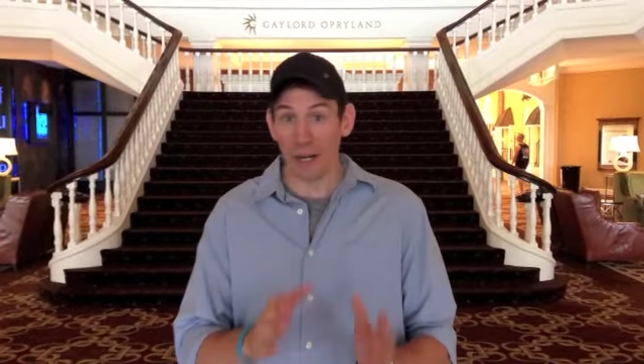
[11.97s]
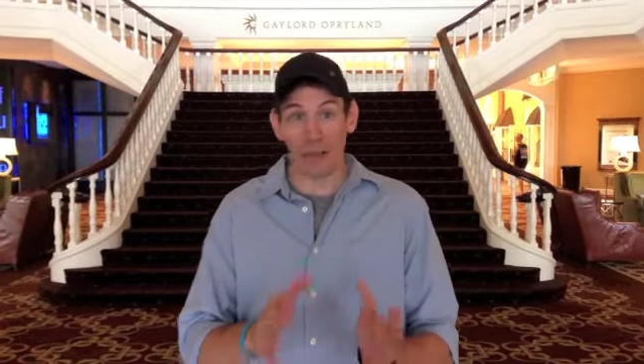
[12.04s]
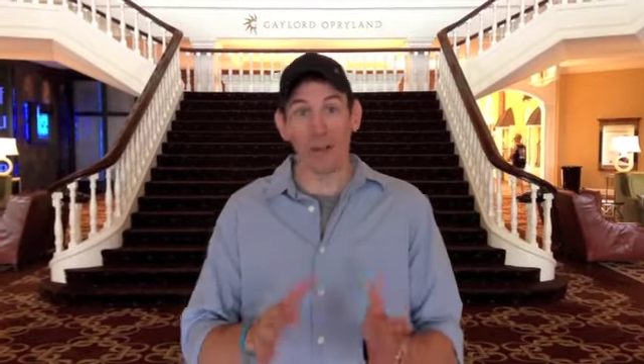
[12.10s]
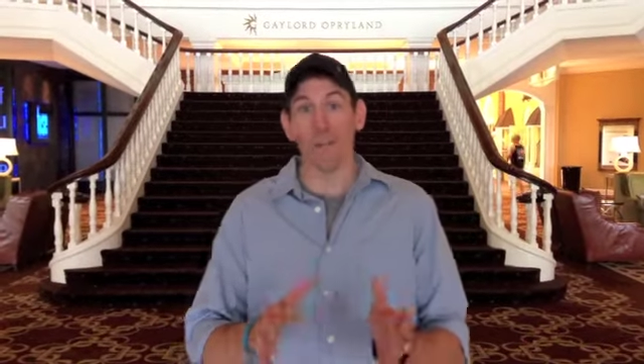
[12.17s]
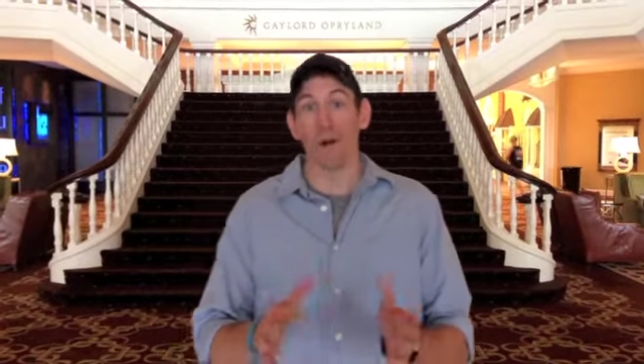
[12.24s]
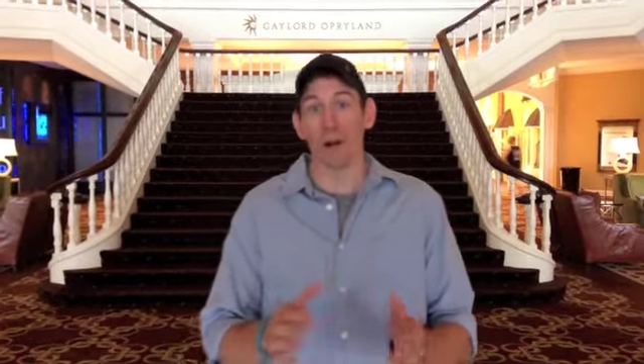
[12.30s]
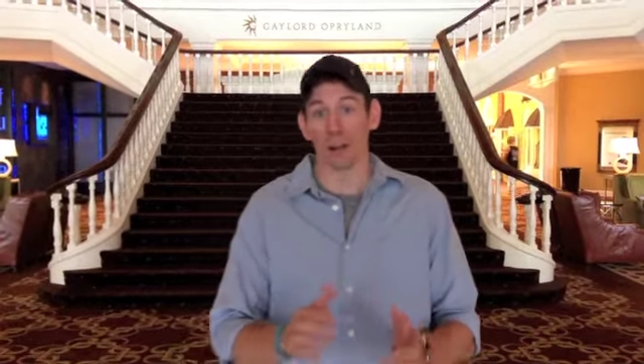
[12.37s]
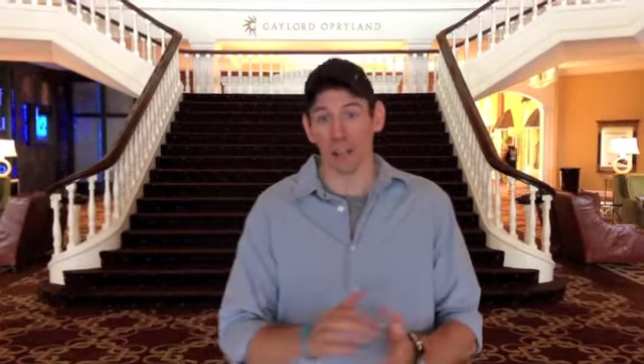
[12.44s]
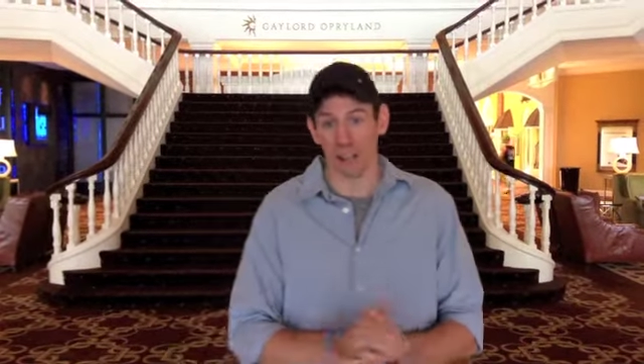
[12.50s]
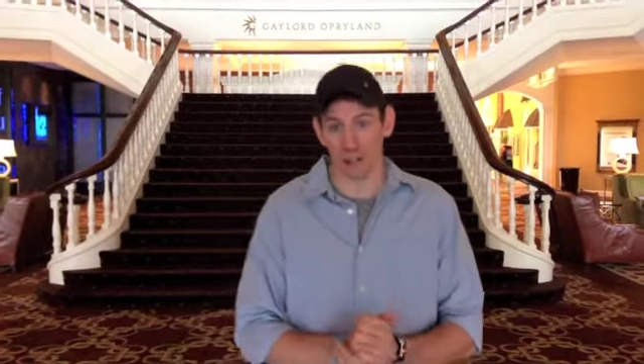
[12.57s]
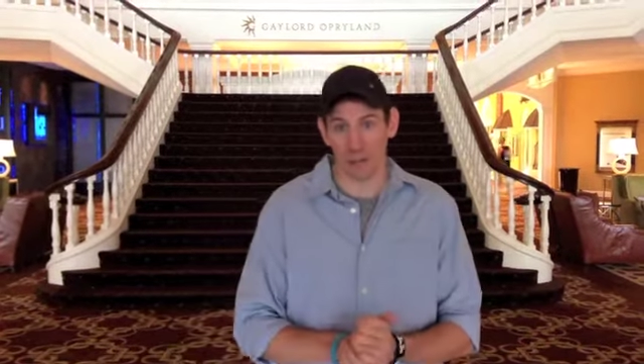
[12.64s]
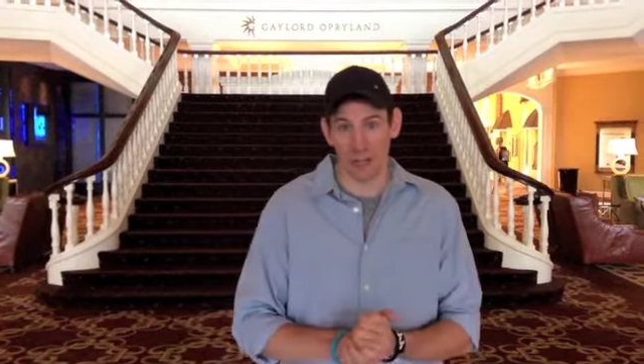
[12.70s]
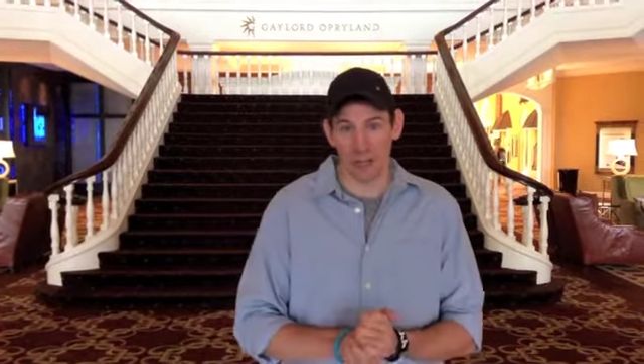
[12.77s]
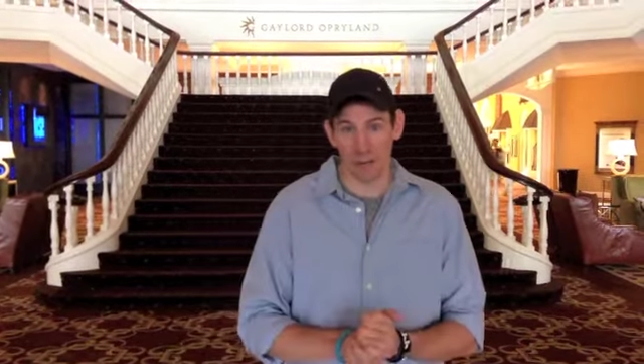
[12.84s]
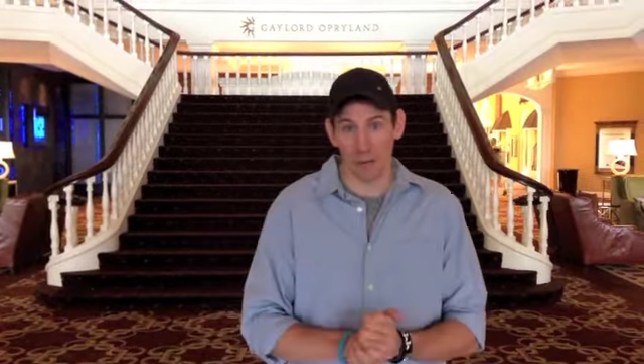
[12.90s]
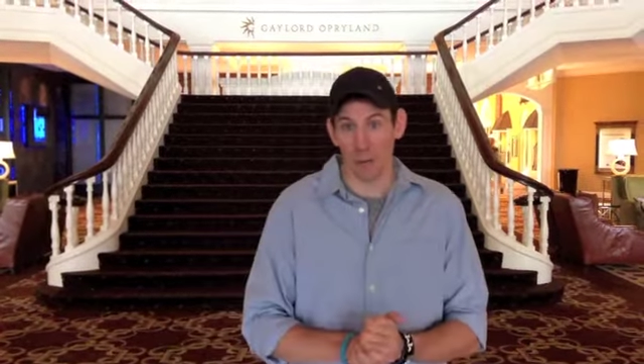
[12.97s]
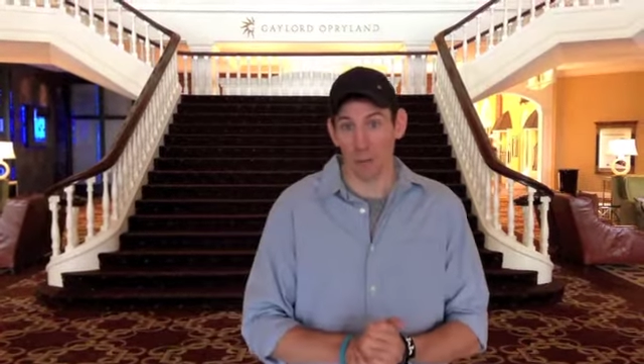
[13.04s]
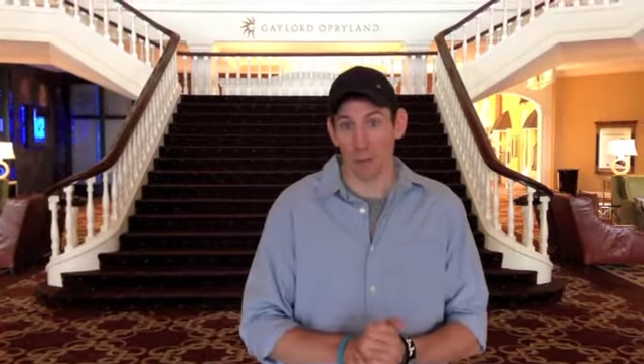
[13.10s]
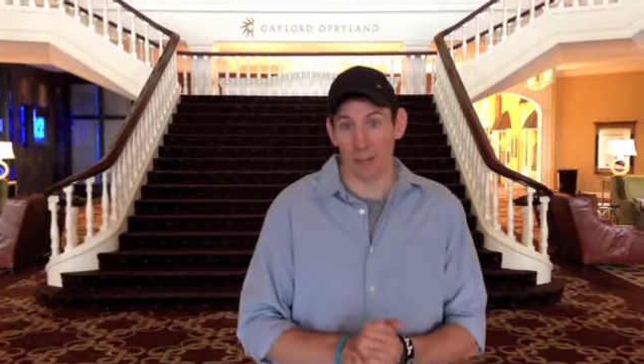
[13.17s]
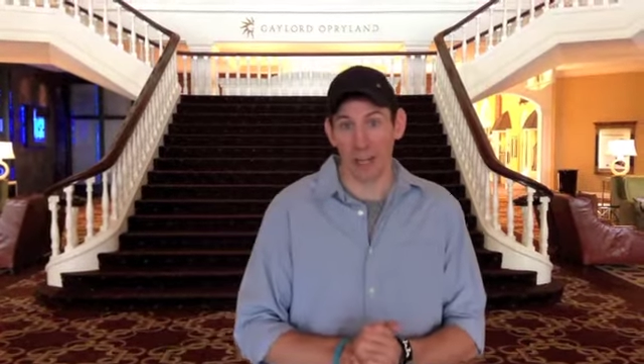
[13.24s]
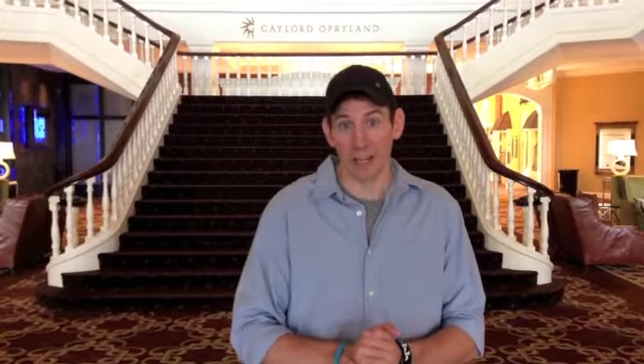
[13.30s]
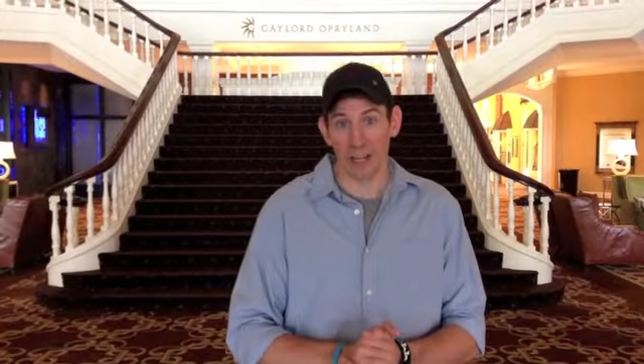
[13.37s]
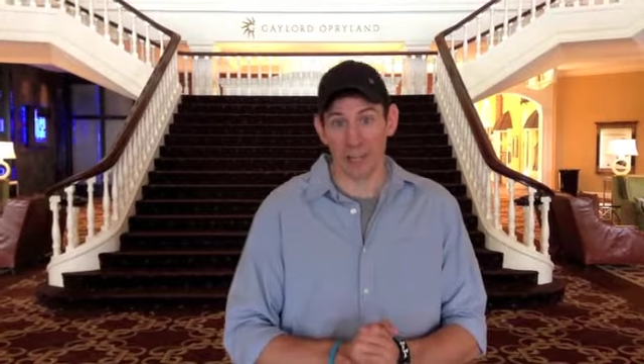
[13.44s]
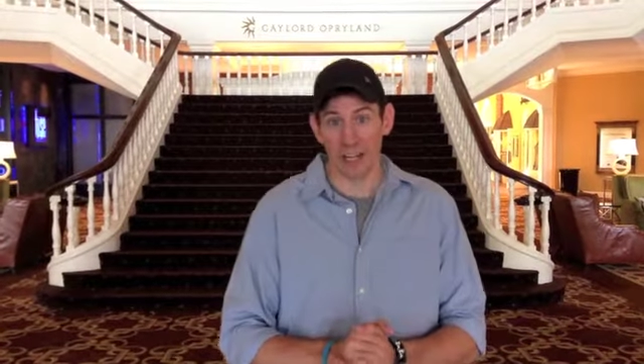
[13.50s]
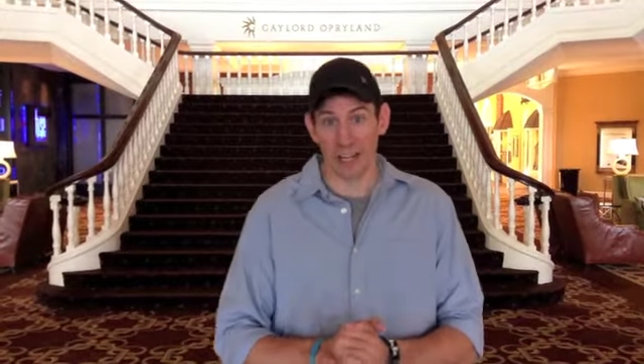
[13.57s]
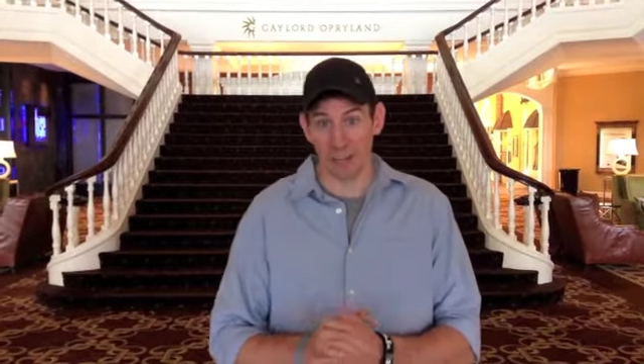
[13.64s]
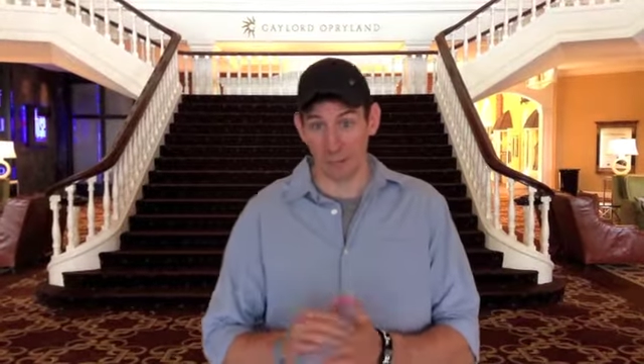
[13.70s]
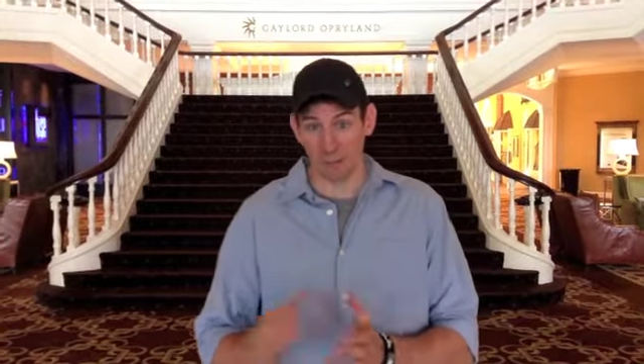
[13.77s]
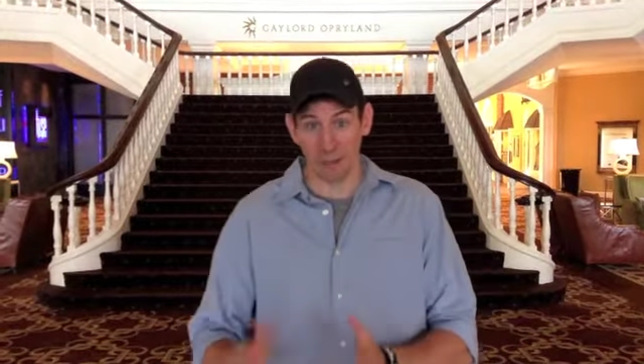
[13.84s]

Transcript: internet marketing training about really how to take a